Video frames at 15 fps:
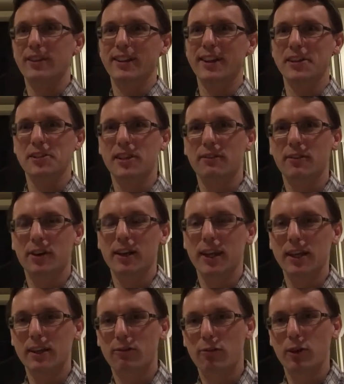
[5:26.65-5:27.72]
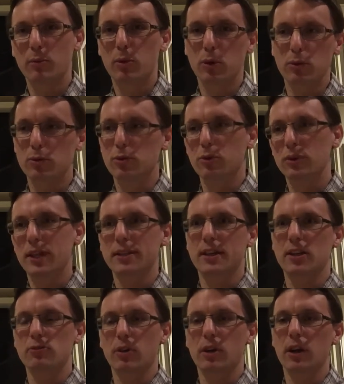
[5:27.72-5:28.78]
let's see if I can get any free booze, or let's
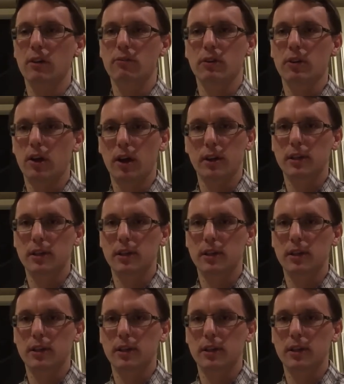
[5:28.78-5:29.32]
get drunk every night.